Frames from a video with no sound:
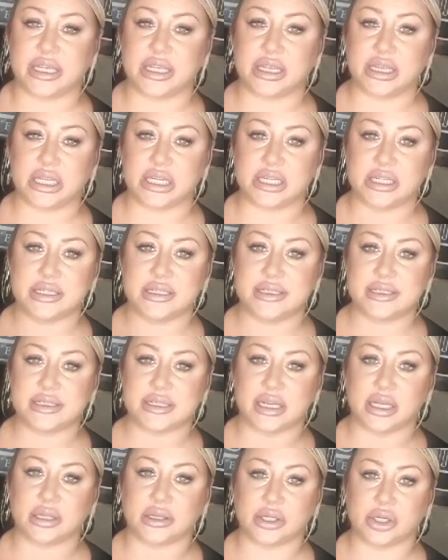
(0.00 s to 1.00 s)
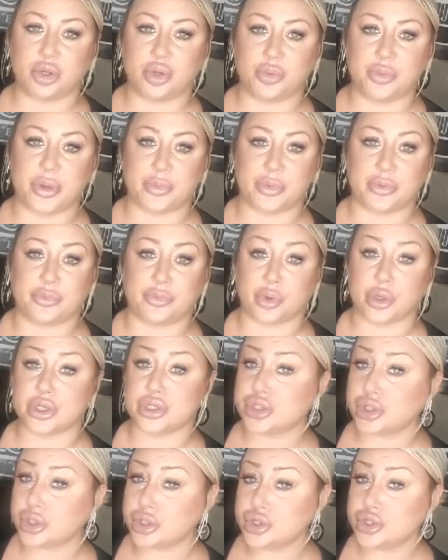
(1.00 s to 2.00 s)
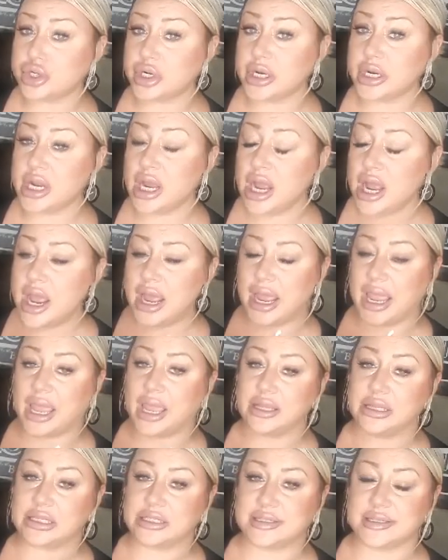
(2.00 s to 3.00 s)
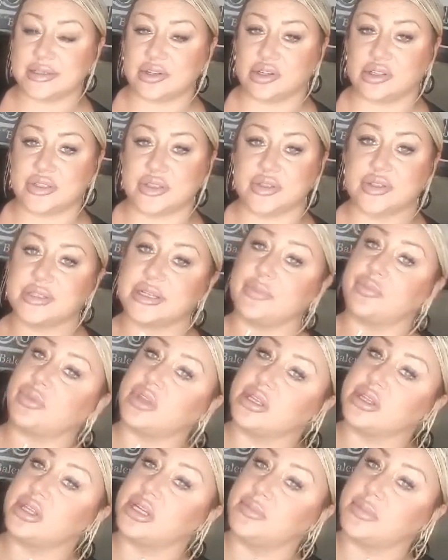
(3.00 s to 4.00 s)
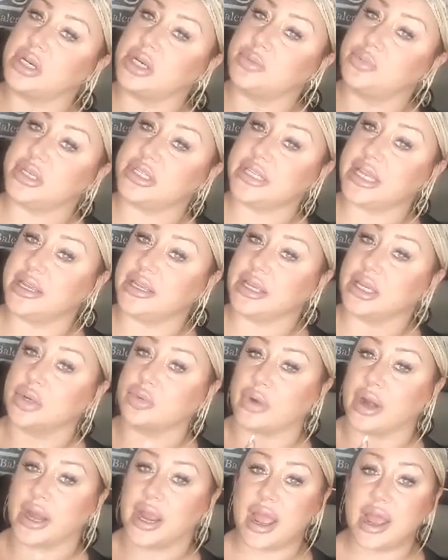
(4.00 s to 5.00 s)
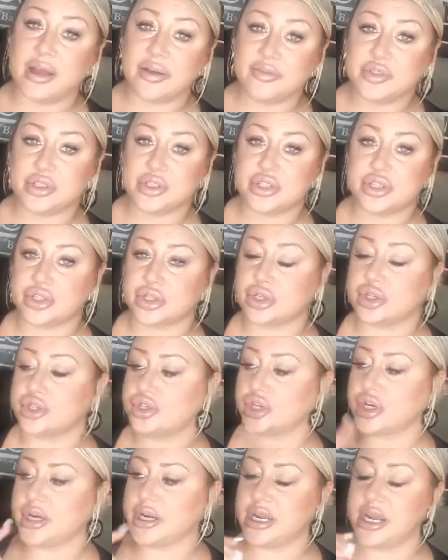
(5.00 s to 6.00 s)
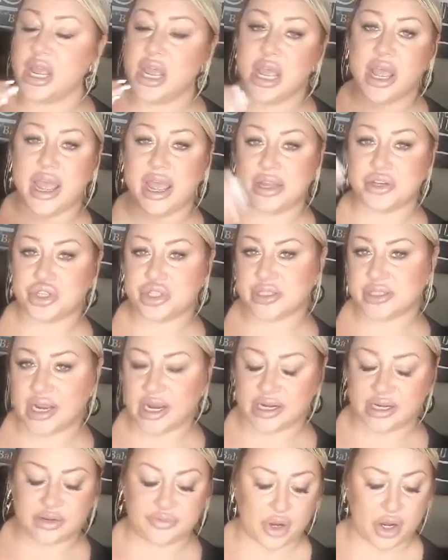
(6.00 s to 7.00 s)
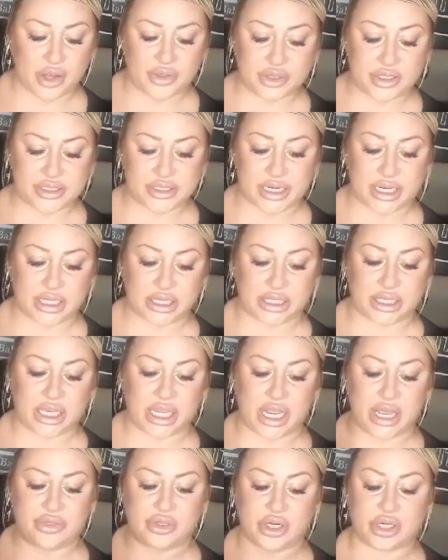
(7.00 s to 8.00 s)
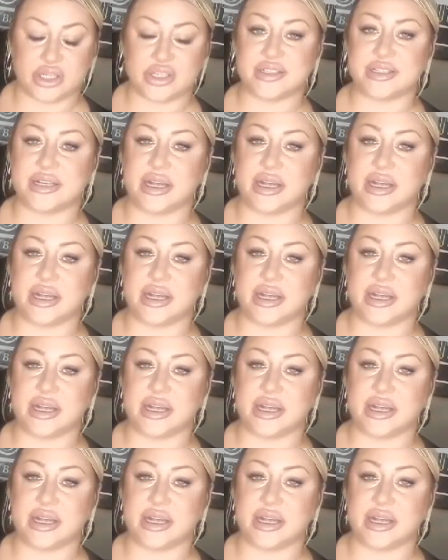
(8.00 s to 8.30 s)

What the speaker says: this a little bit before surgery, and this is also something that I'm going to be taking right after surgery and just kind of on the daily. And there's,